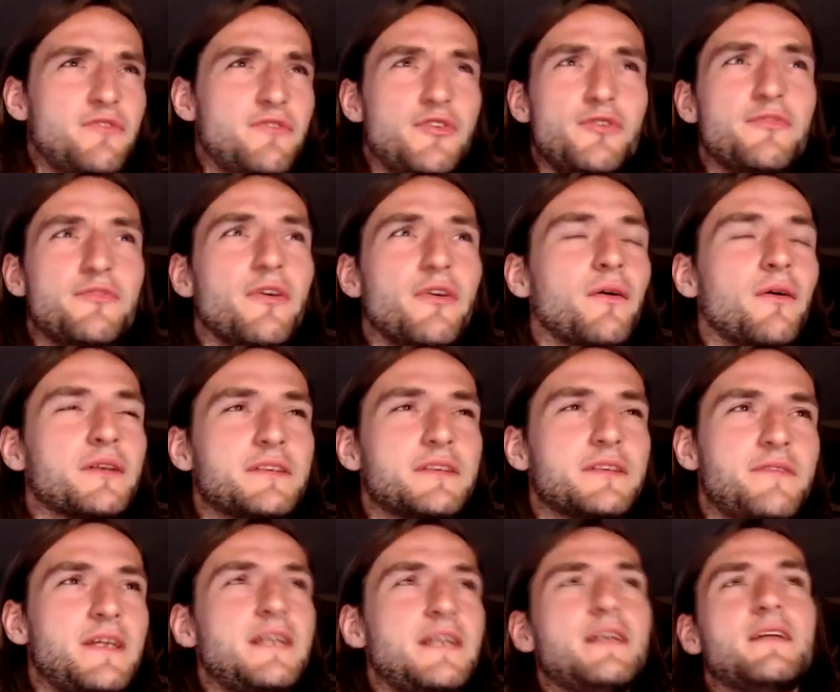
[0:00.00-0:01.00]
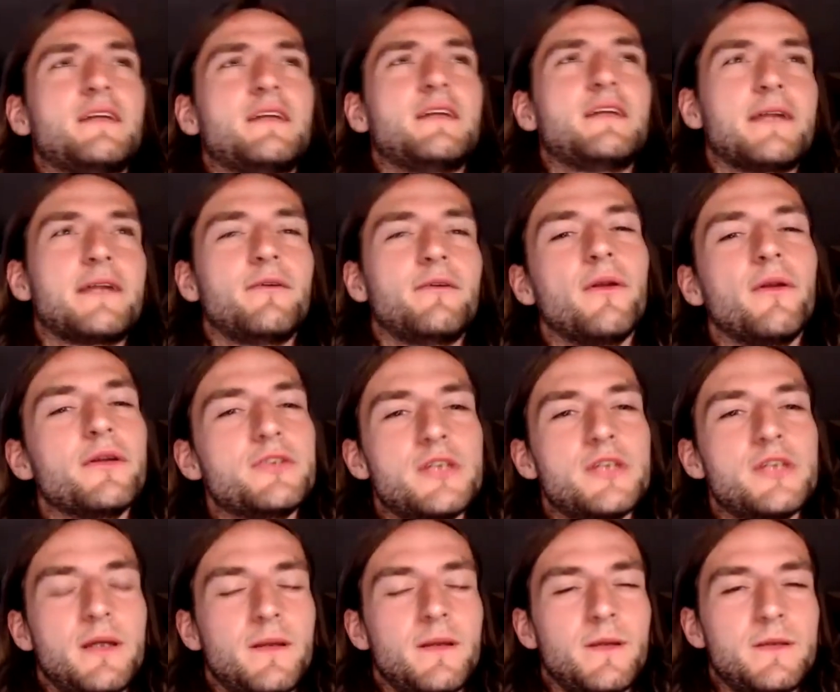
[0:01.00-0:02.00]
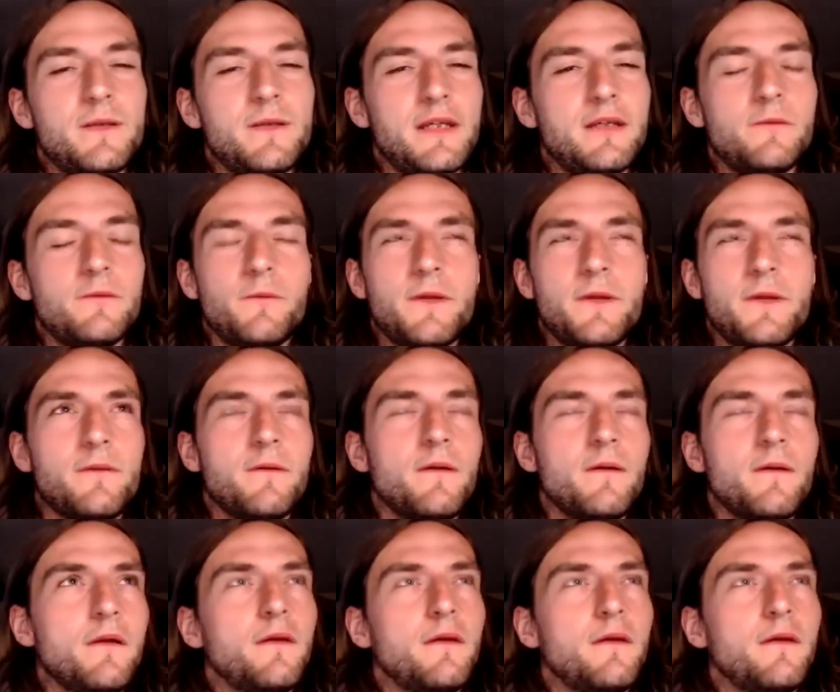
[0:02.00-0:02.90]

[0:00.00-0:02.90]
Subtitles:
of new philosophy and technology, and indeed with